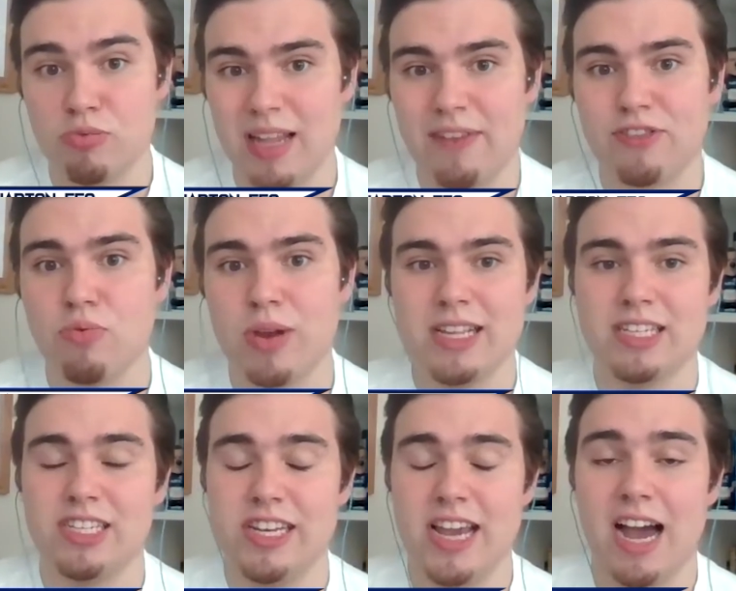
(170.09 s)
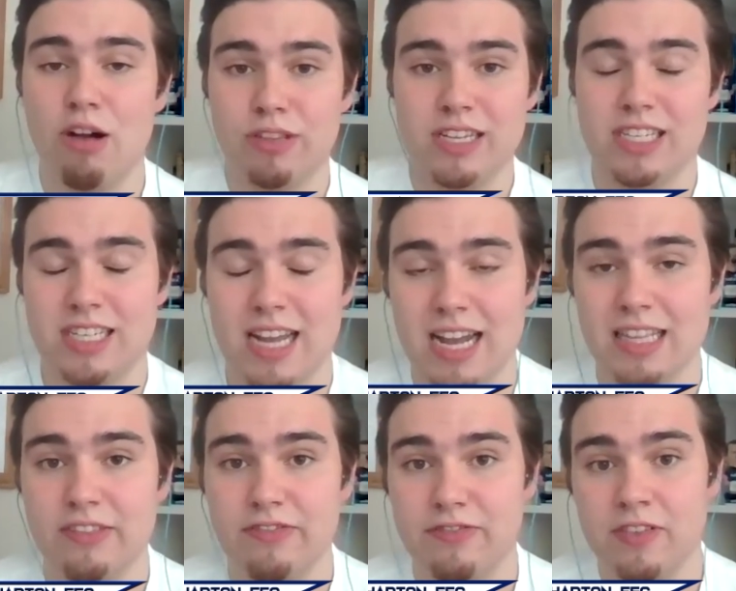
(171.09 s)
We'll have to wait and see how these
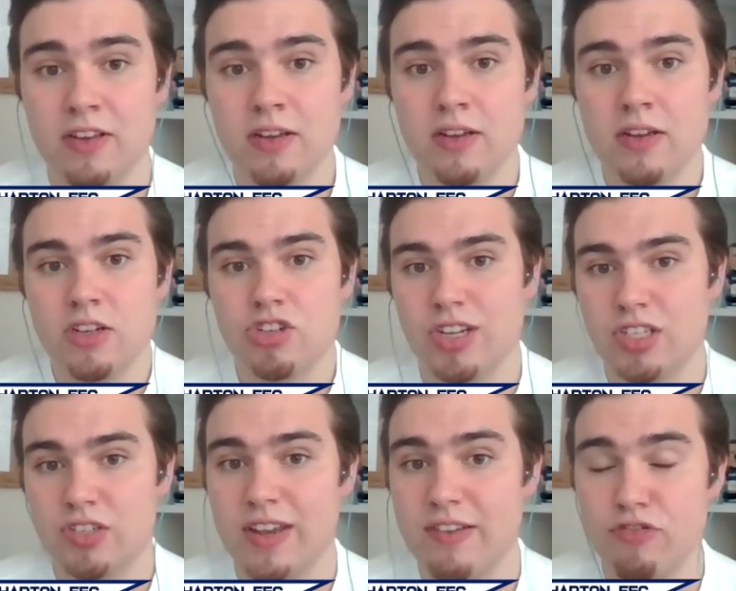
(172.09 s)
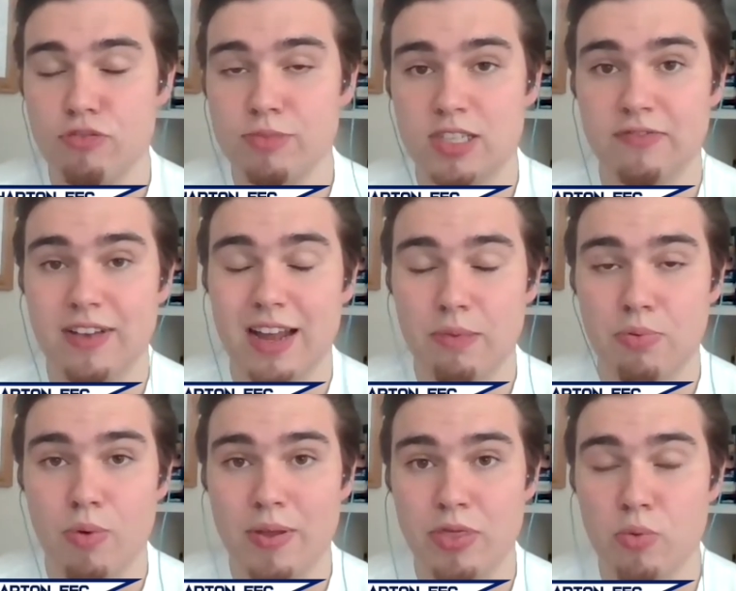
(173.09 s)
kind of transfer rumours develop
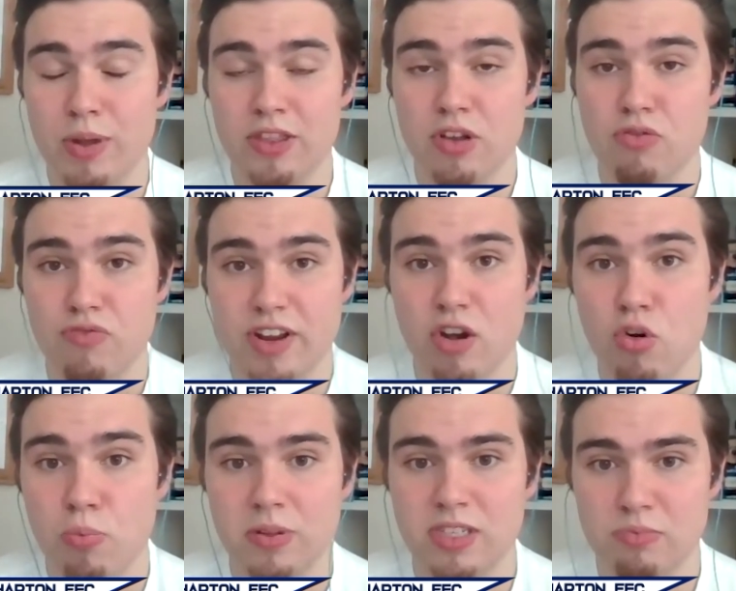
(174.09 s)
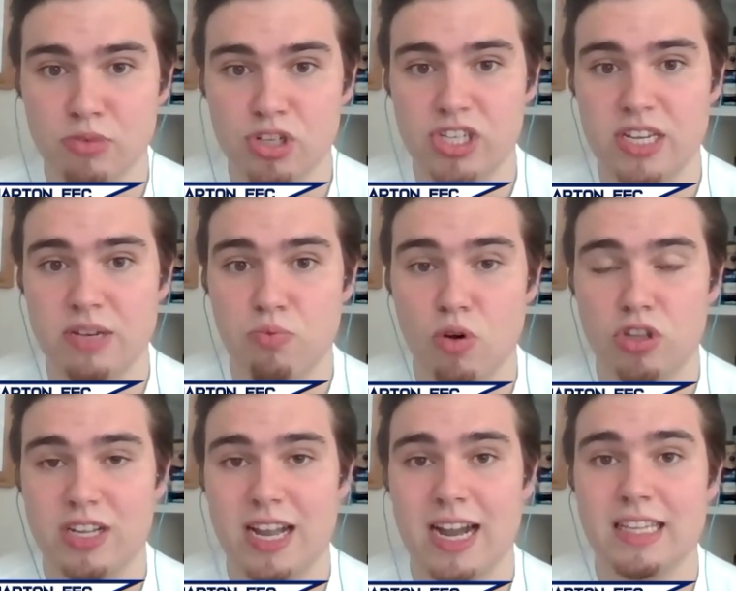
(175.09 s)
when the window reopens, and we'll see what
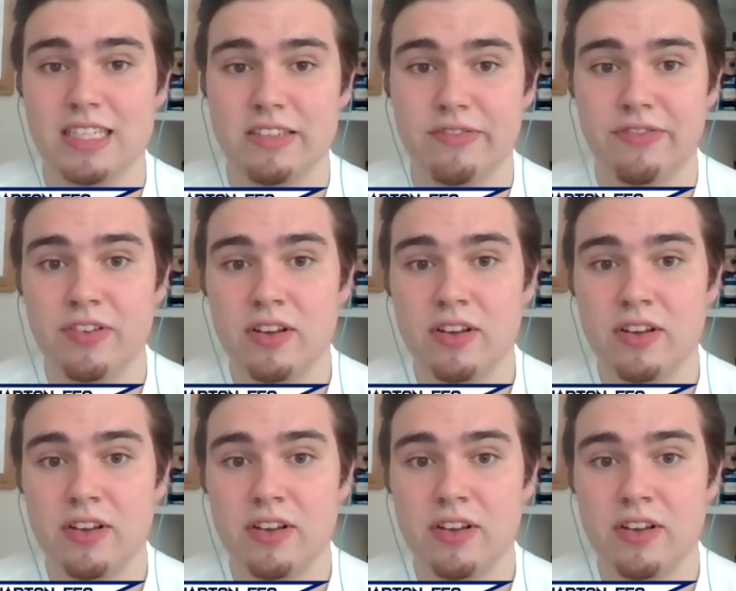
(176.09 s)
kind of